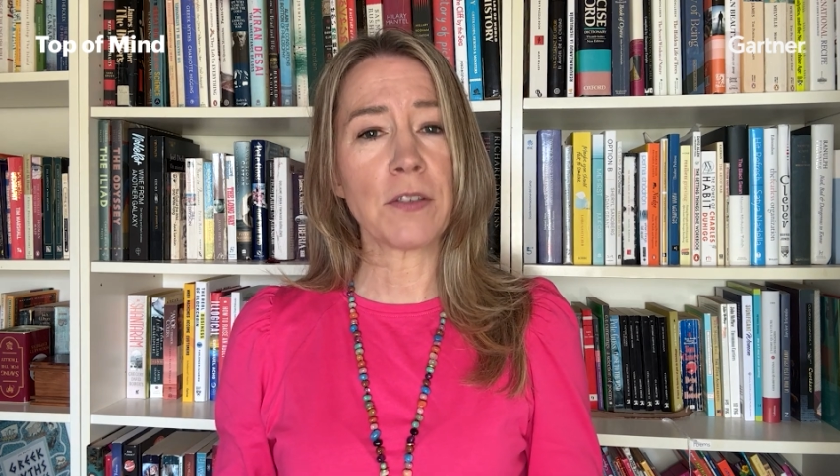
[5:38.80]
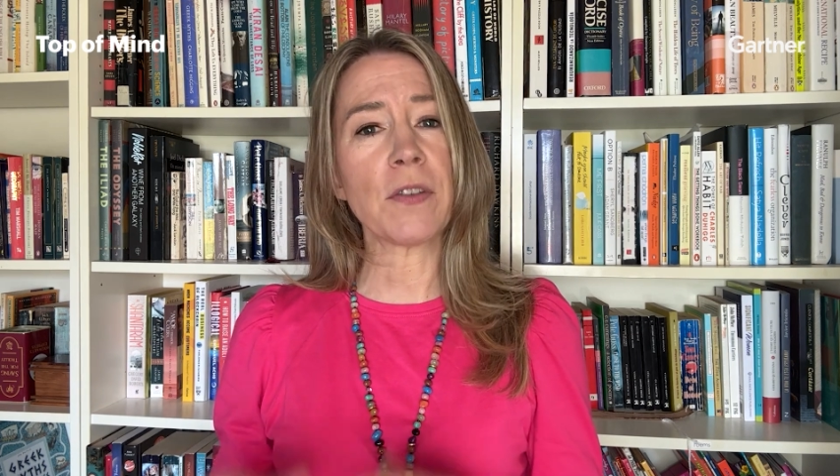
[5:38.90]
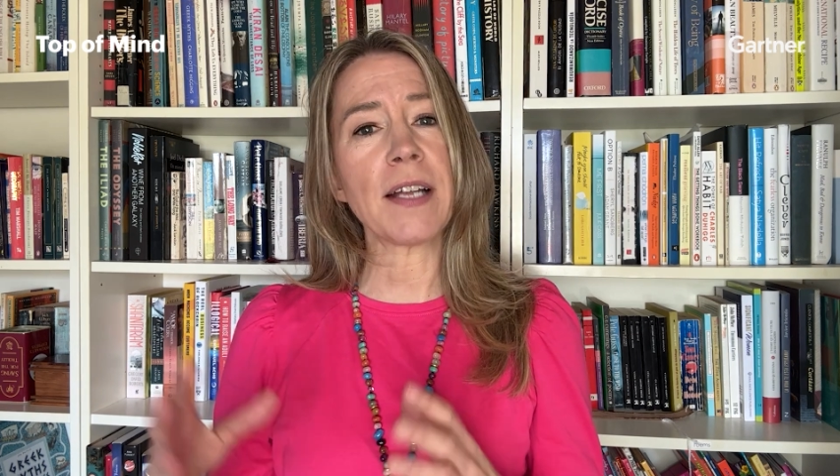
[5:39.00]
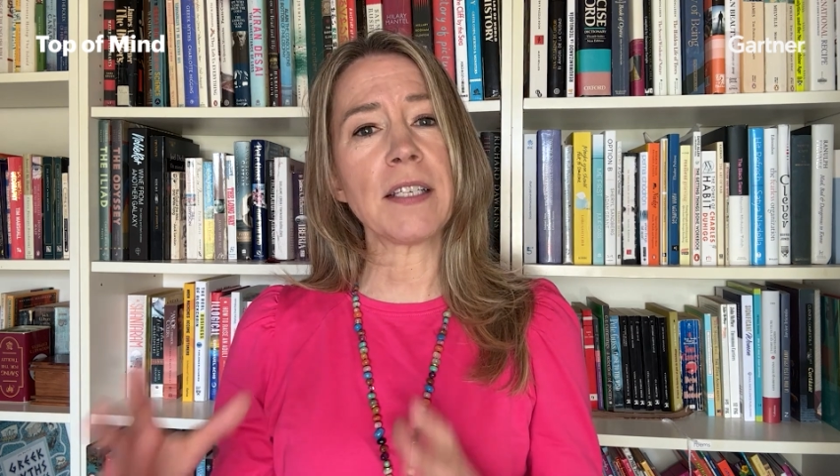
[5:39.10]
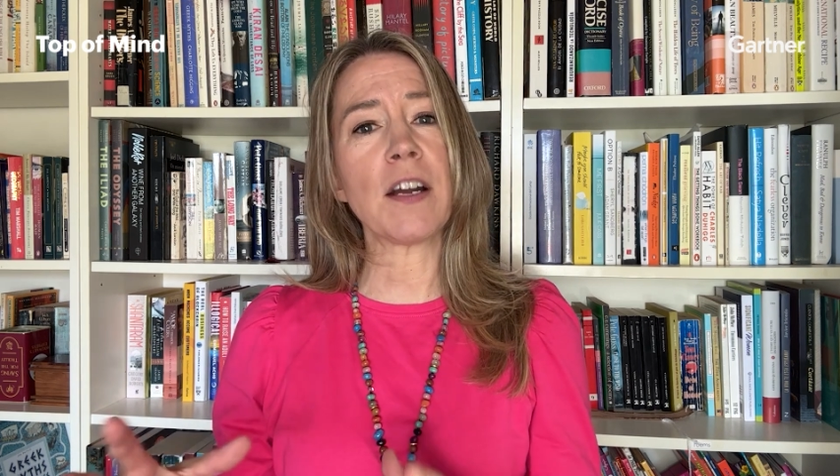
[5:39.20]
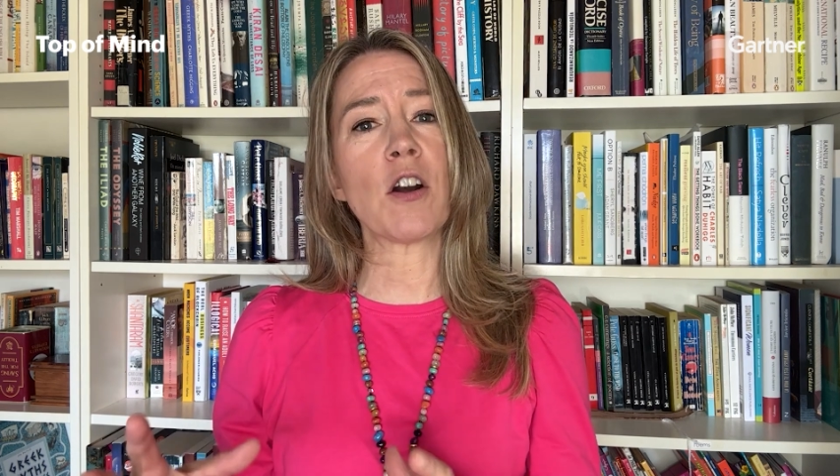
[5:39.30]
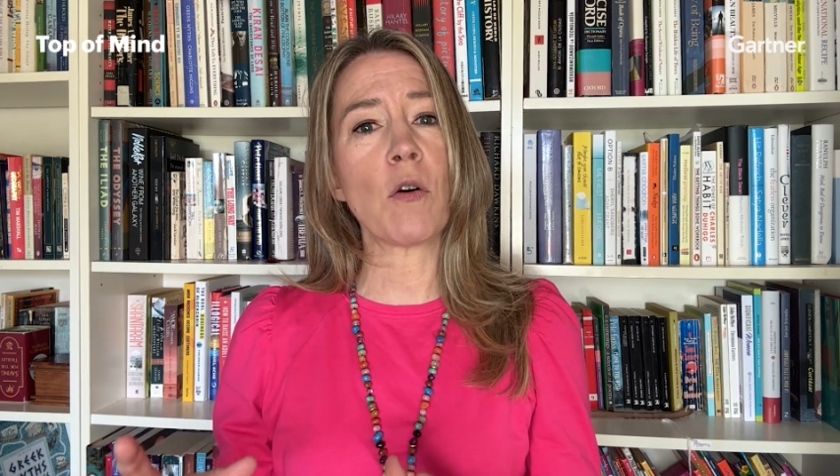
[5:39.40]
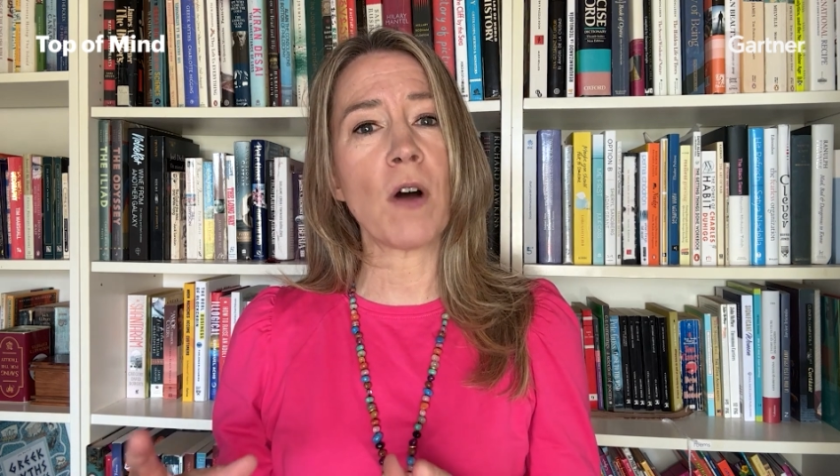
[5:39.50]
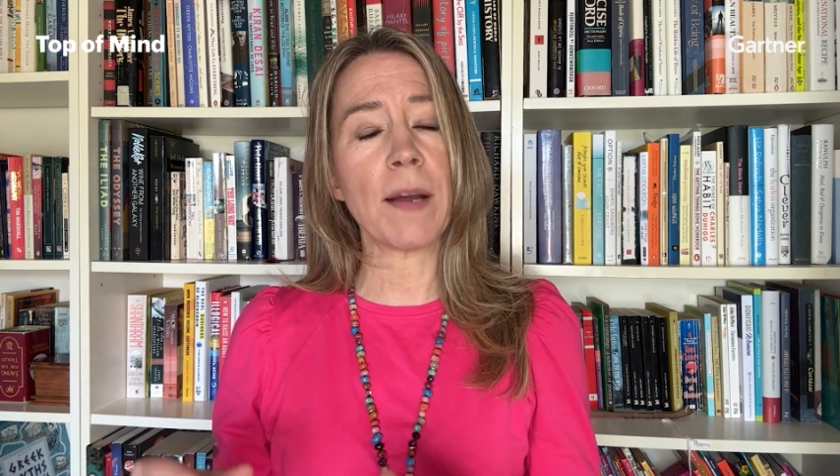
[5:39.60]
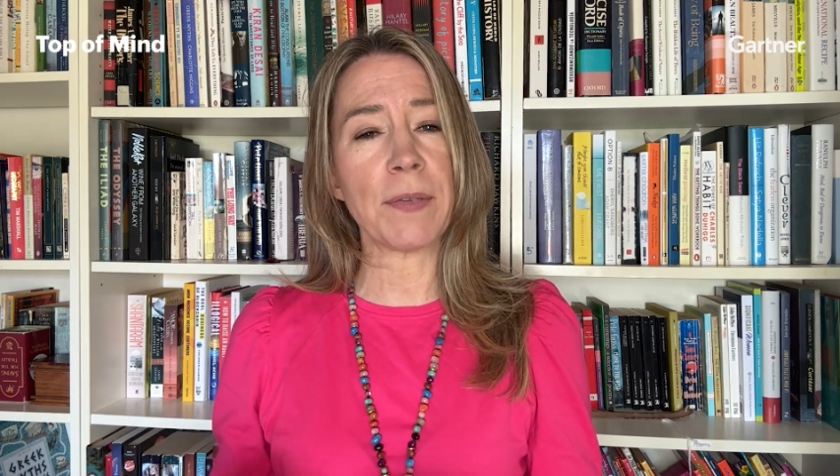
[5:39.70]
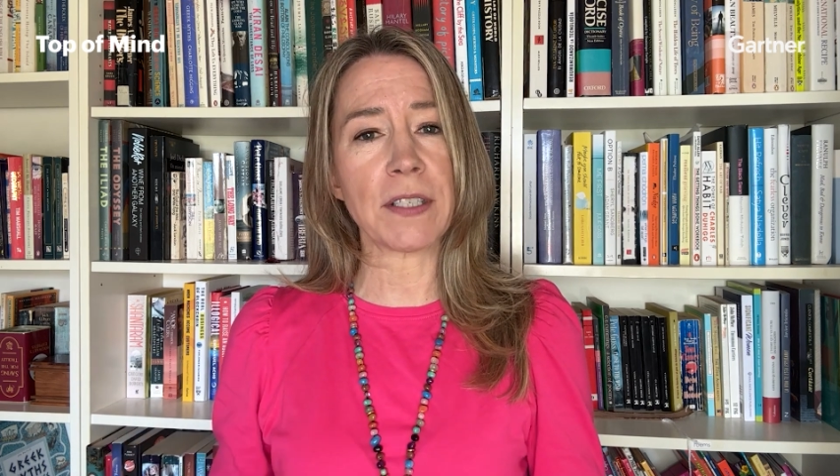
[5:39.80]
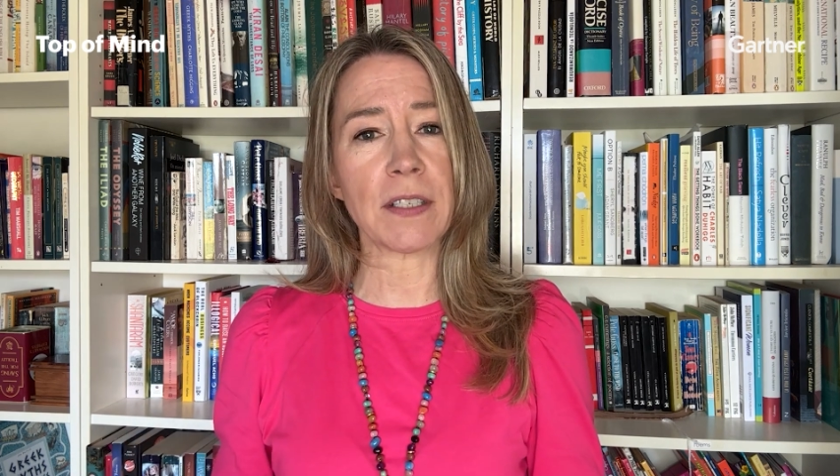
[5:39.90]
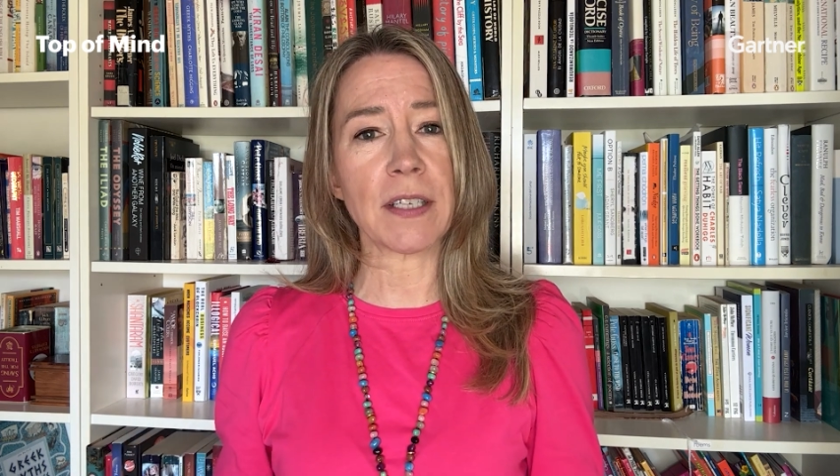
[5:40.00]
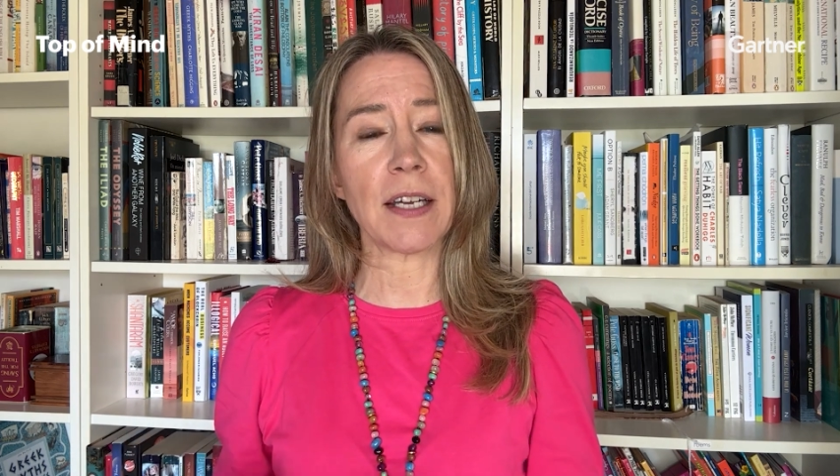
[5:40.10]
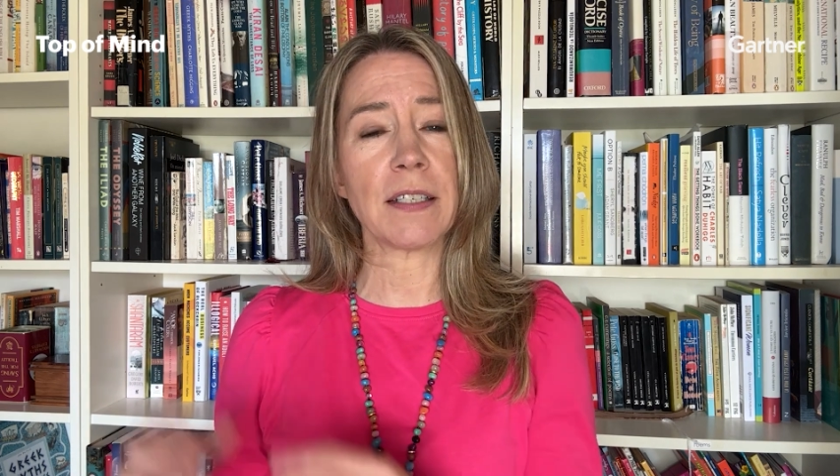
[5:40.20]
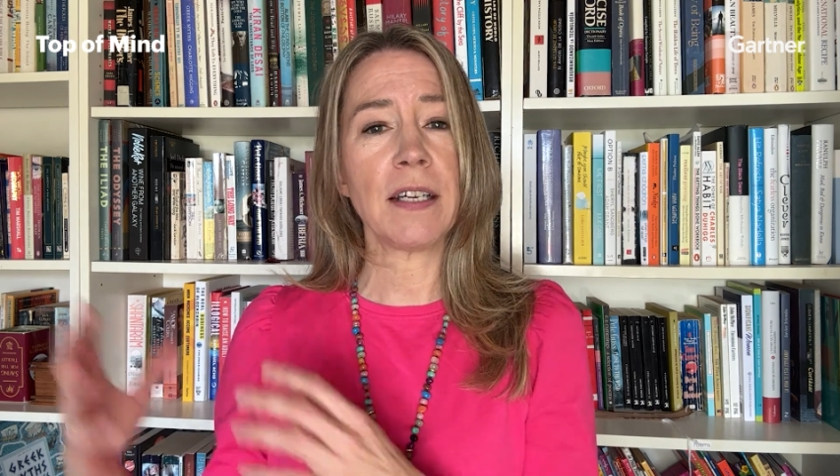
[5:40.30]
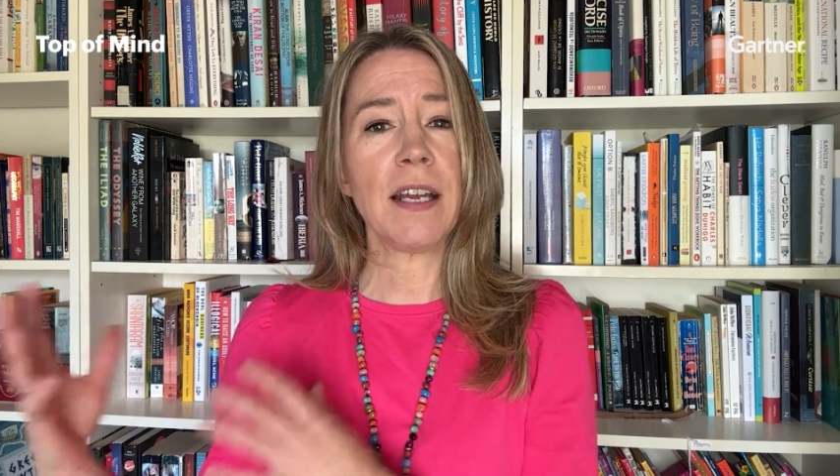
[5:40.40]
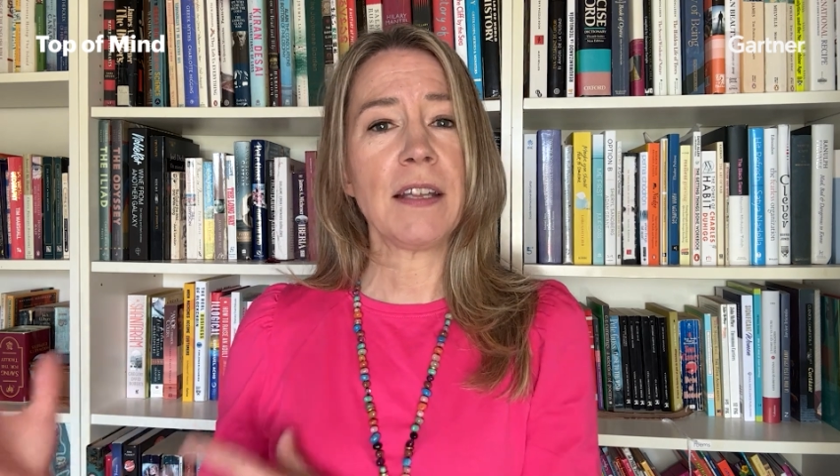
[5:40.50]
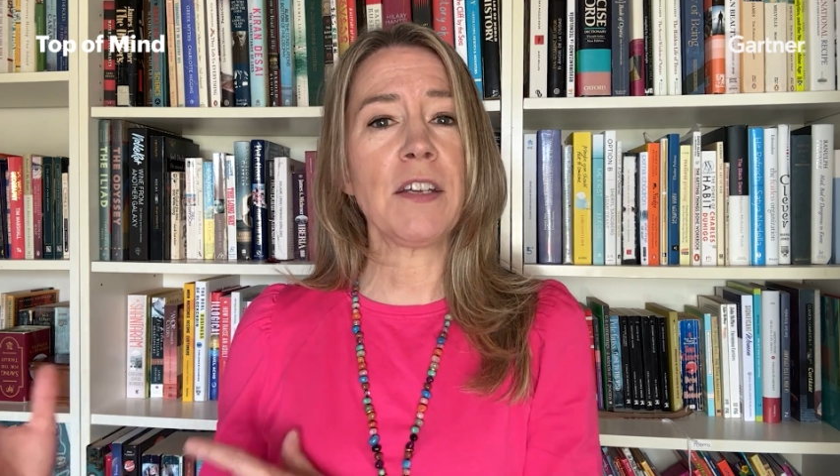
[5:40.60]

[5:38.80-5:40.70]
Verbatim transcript: So that's the ROI business case.